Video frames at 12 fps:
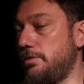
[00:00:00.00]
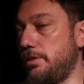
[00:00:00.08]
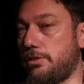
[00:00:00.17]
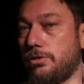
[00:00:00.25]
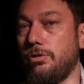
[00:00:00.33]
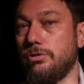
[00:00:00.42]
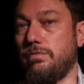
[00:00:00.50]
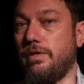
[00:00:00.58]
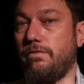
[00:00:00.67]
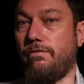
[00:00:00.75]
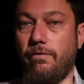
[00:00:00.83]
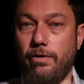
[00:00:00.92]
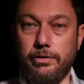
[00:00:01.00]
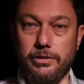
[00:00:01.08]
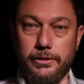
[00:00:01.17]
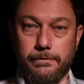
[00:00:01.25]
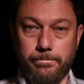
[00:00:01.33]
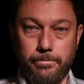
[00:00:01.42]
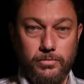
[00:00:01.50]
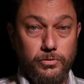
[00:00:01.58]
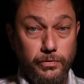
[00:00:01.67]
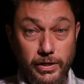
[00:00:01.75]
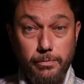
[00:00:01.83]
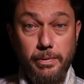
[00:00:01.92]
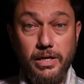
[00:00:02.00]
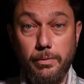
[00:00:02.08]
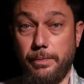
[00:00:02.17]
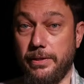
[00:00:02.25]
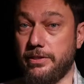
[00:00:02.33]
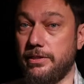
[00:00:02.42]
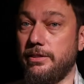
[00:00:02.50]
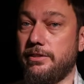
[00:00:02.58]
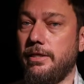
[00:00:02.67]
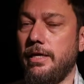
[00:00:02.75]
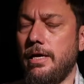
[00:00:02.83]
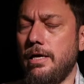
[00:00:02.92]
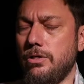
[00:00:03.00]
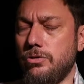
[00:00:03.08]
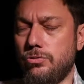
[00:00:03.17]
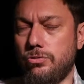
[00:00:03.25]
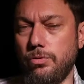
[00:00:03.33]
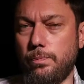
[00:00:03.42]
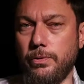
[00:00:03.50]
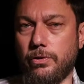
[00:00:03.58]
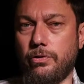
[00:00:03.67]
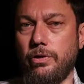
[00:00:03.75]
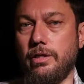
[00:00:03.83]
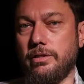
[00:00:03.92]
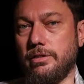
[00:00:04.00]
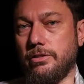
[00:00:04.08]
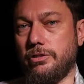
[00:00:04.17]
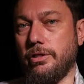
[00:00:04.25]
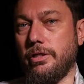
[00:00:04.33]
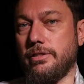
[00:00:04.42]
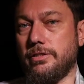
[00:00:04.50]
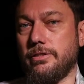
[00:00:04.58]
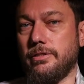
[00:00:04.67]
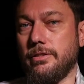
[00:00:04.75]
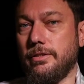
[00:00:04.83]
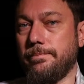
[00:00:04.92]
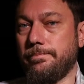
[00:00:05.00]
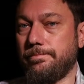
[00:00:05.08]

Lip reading: It goes very further. 20 megapixels, super quality shots.